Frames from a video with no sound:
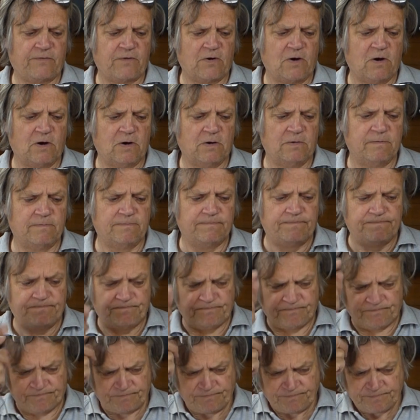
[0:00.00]
from
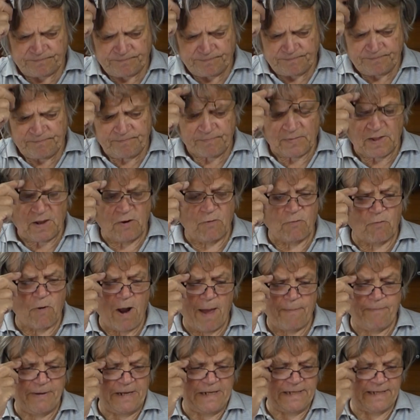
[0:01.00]

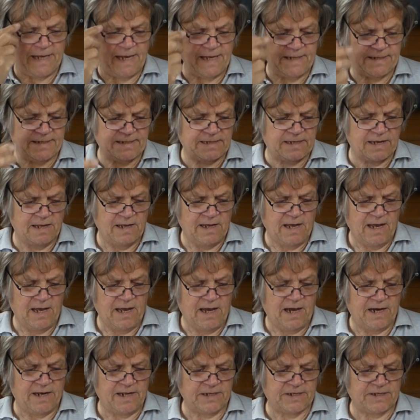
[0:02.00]
Rapid Test
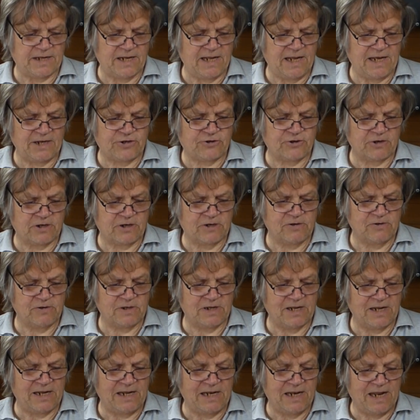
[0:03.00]
and it's
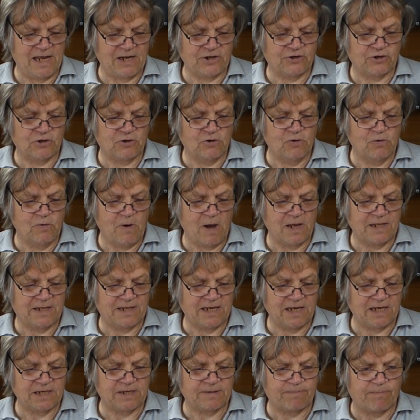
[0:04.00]
electrical
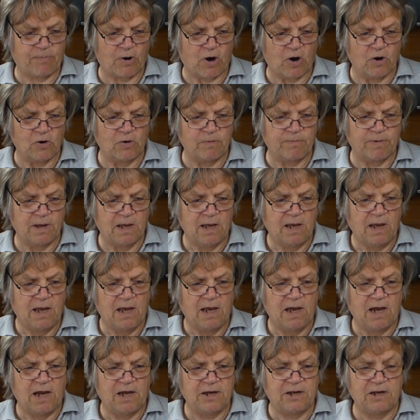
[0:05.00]
test probe,
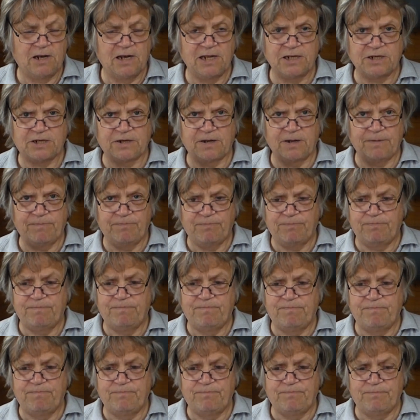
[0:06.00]
and you literally
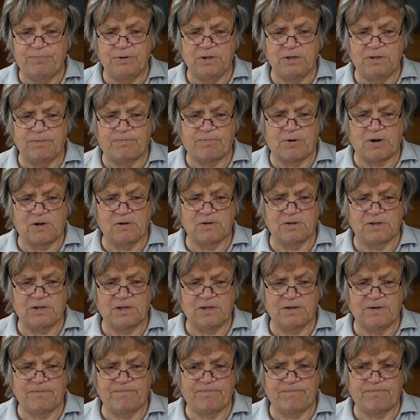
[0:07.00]
put
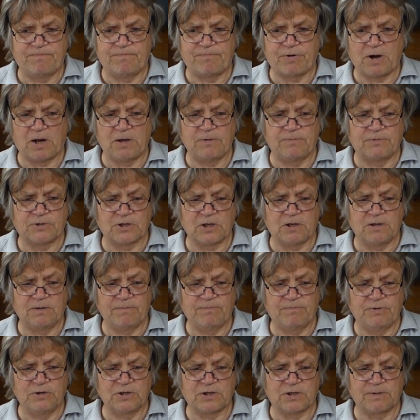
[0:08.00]
your probes on,
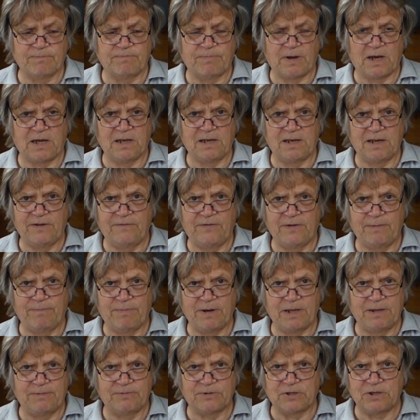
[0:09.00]
push a button. If it
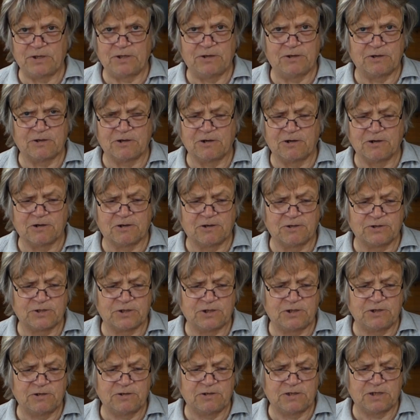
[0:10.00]
bleeps it, you've got
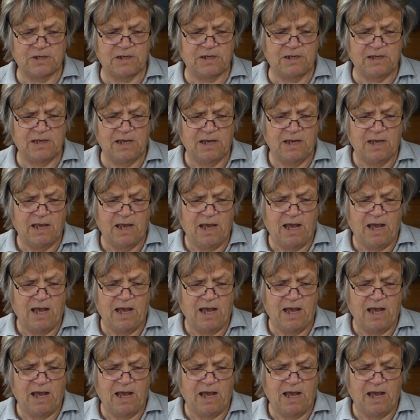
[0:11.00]
continuity.